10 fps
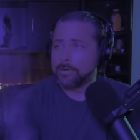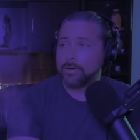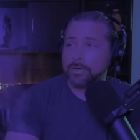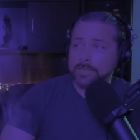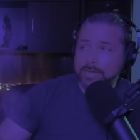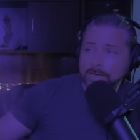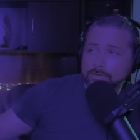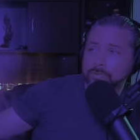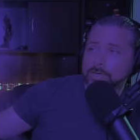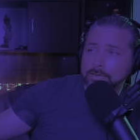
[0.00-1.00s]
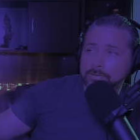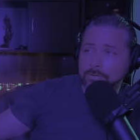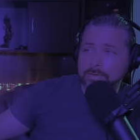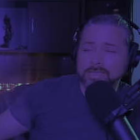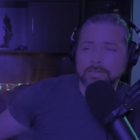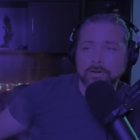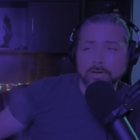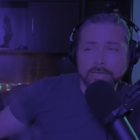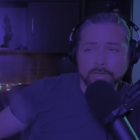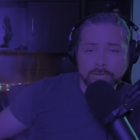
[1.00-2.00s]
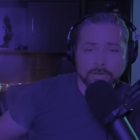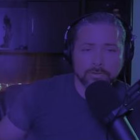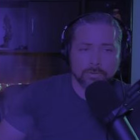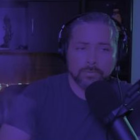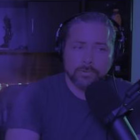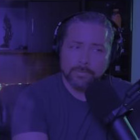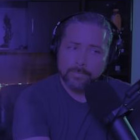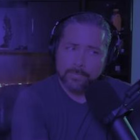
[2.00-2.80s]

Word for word: No, he's not 28 years old. He's 32 years old.